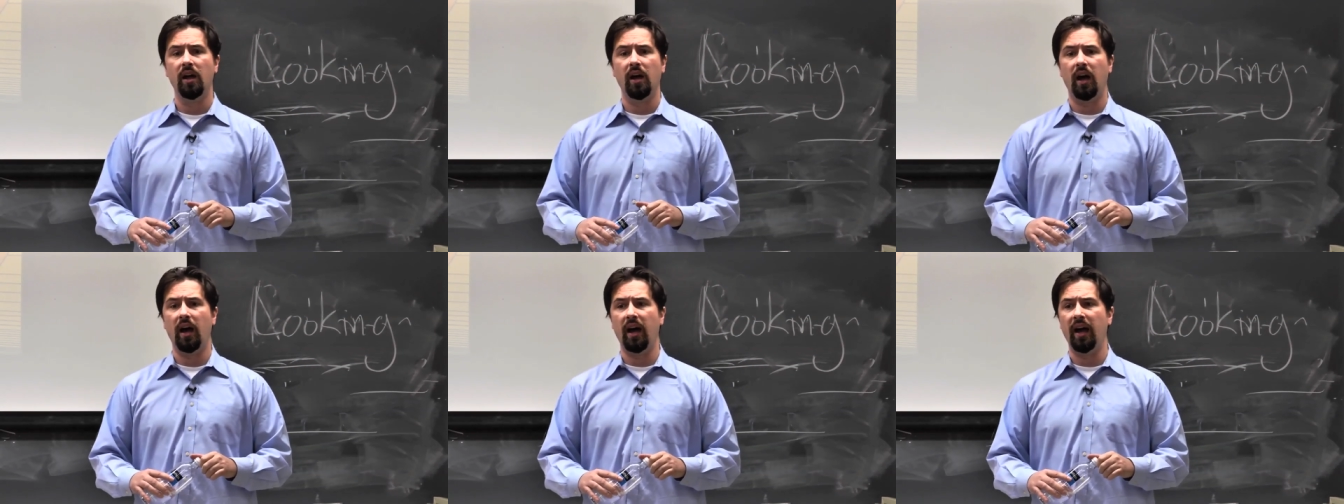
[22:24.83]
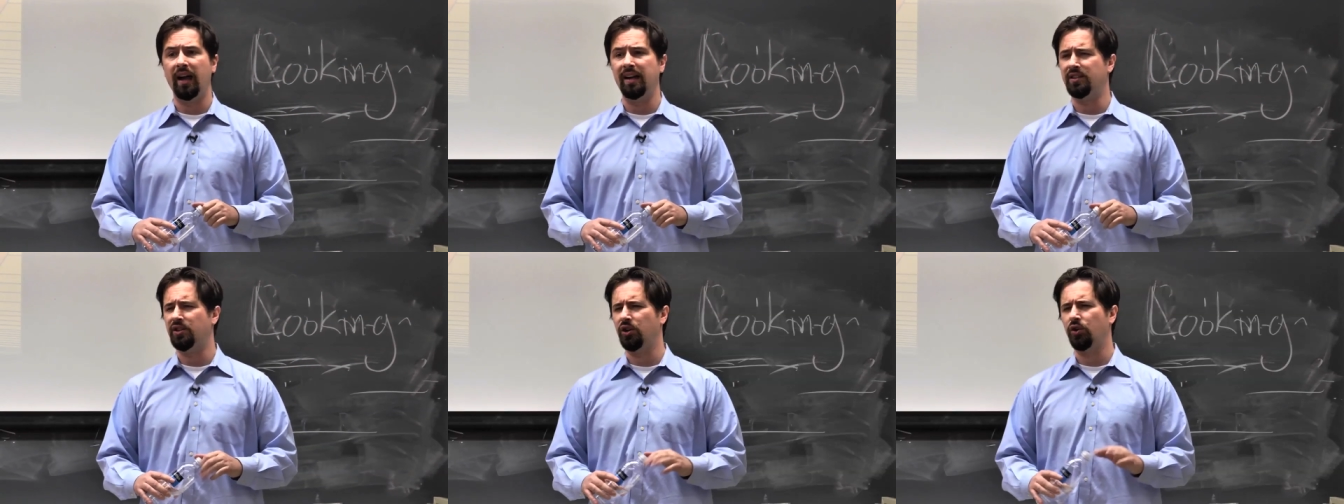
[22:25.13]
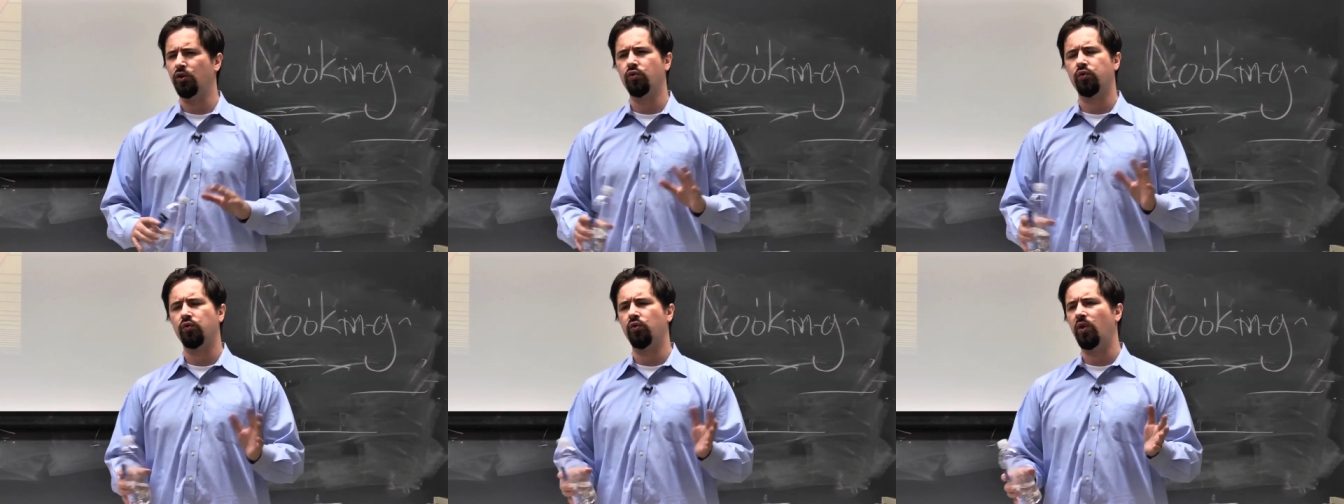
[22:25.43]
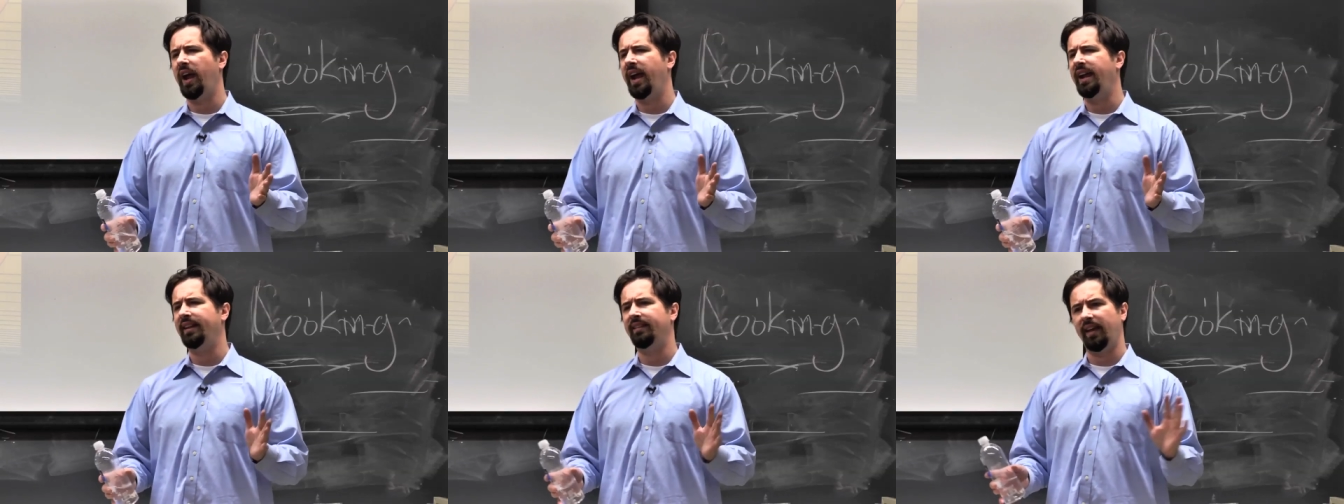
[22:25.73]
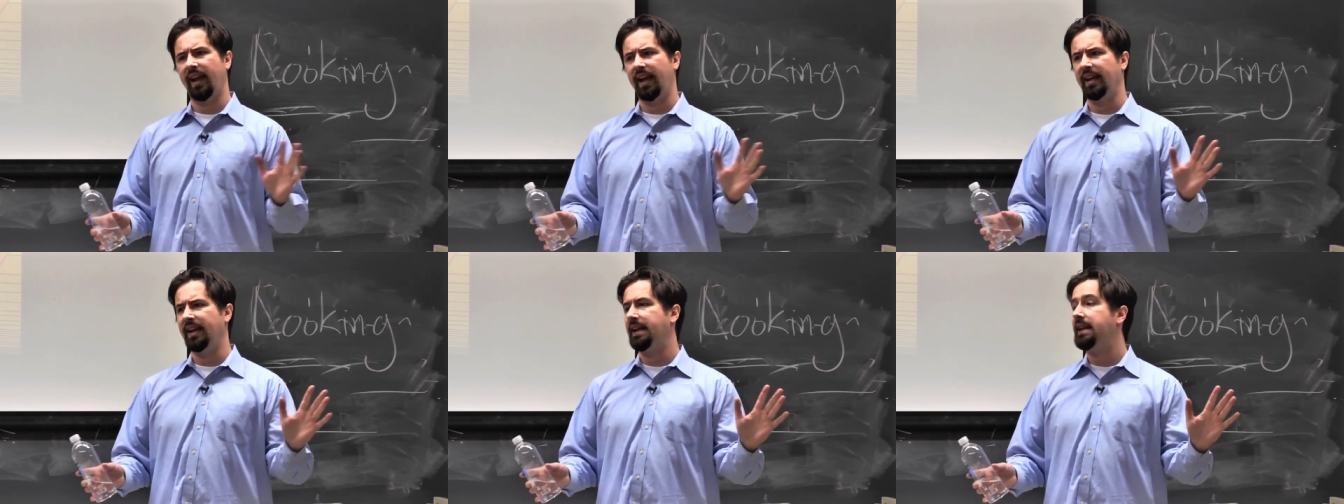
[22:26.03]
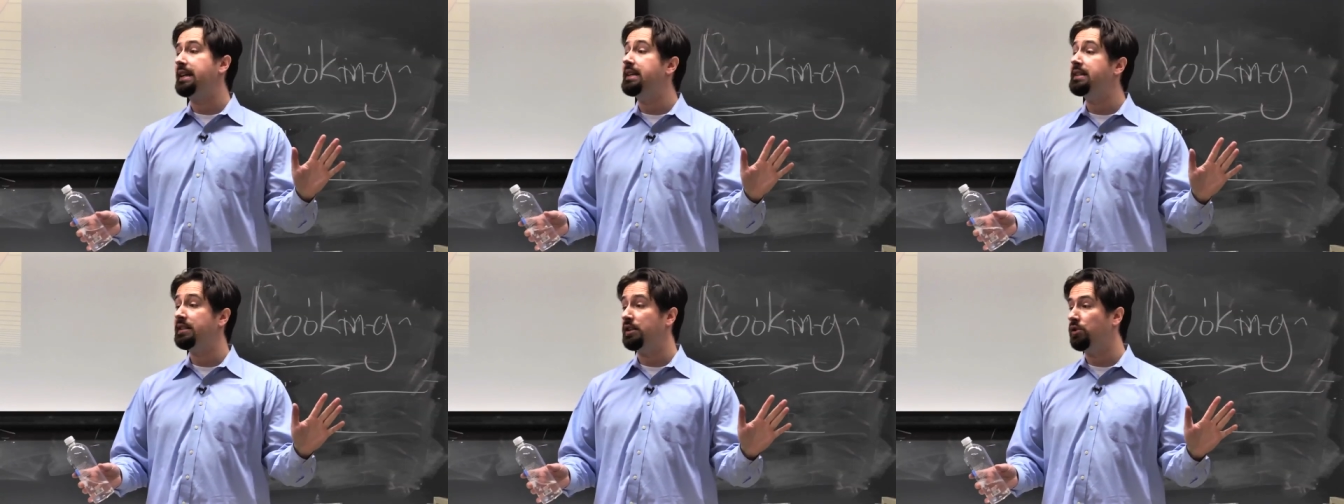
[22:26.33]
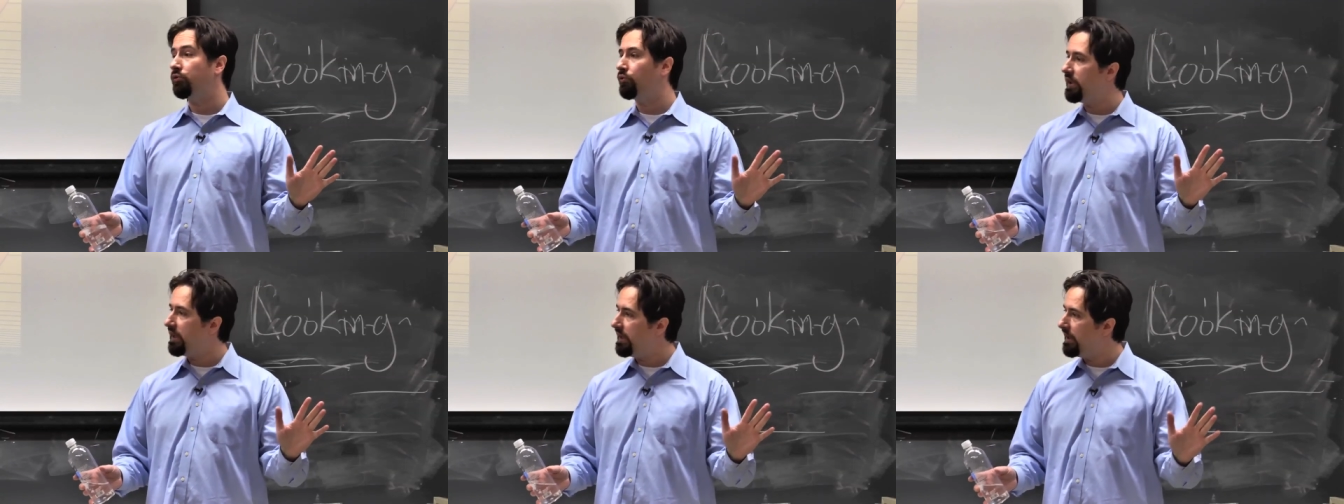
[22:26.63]
uh, is a great and
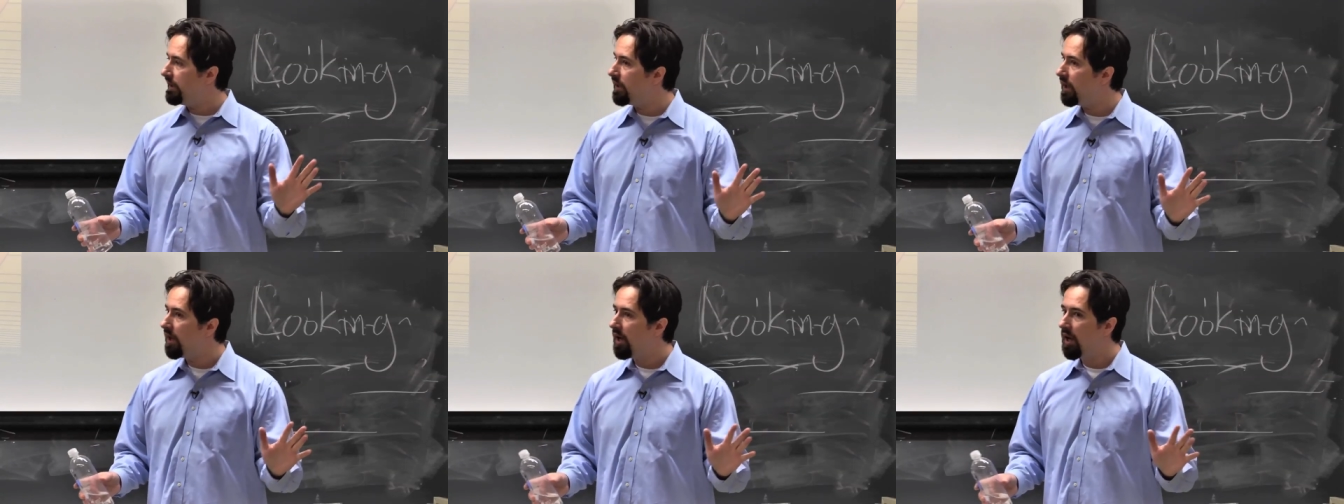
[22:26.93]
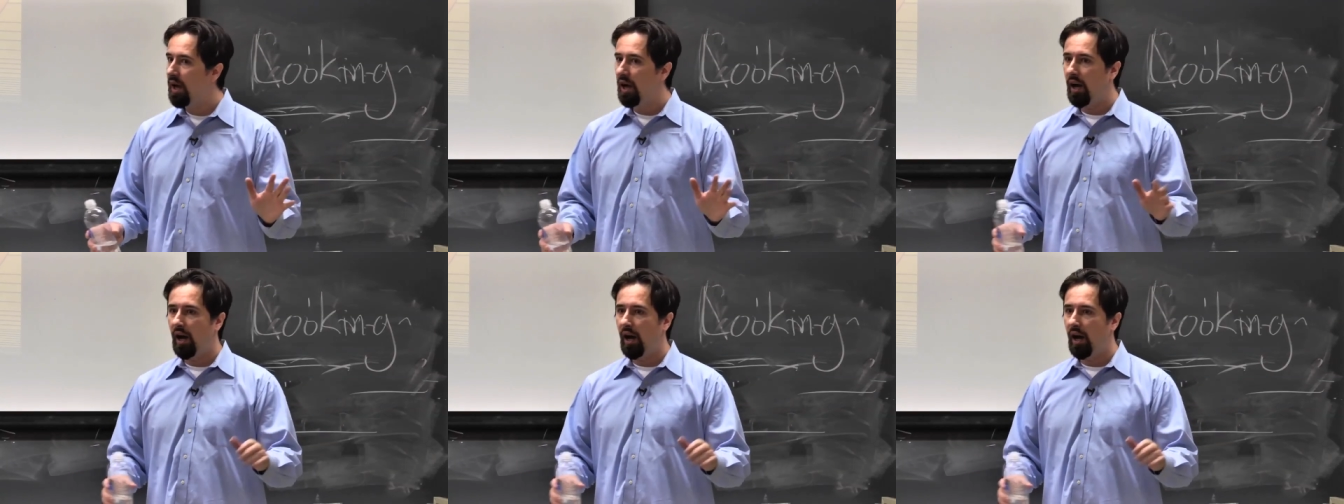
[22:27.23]
easy read.